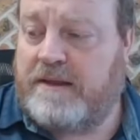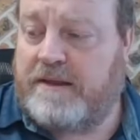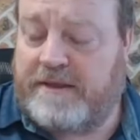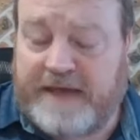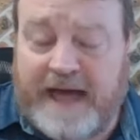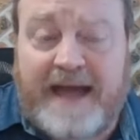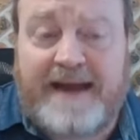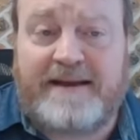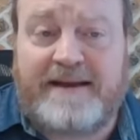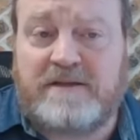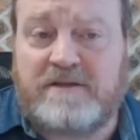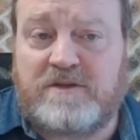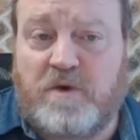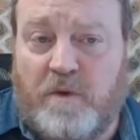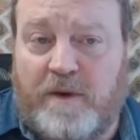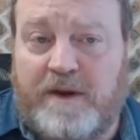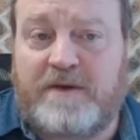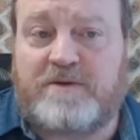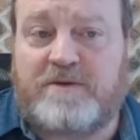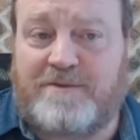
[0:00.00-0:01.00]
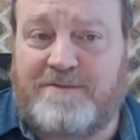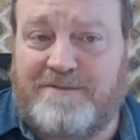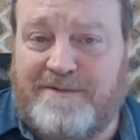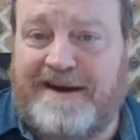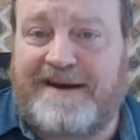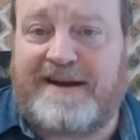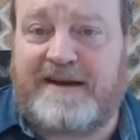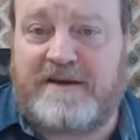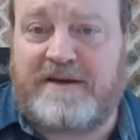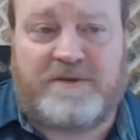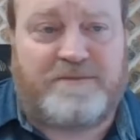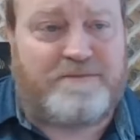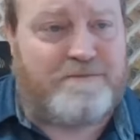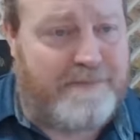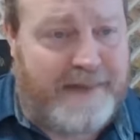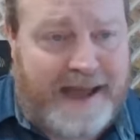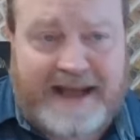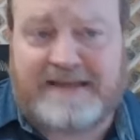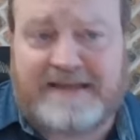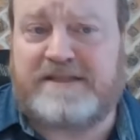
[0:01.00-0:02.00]
That is going to run into
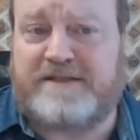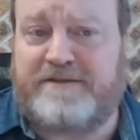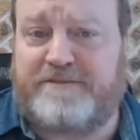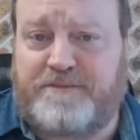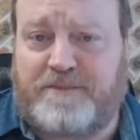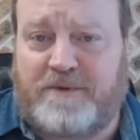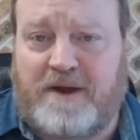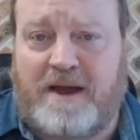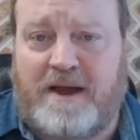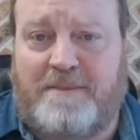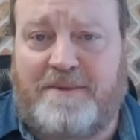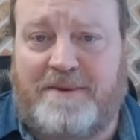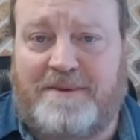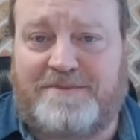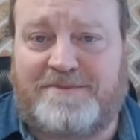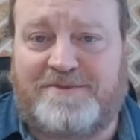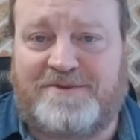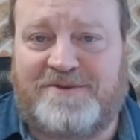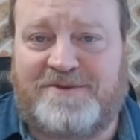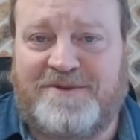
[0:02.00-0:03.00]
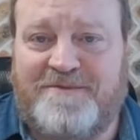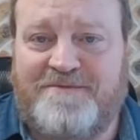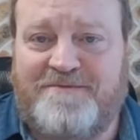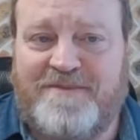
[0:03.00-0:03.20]
massive problems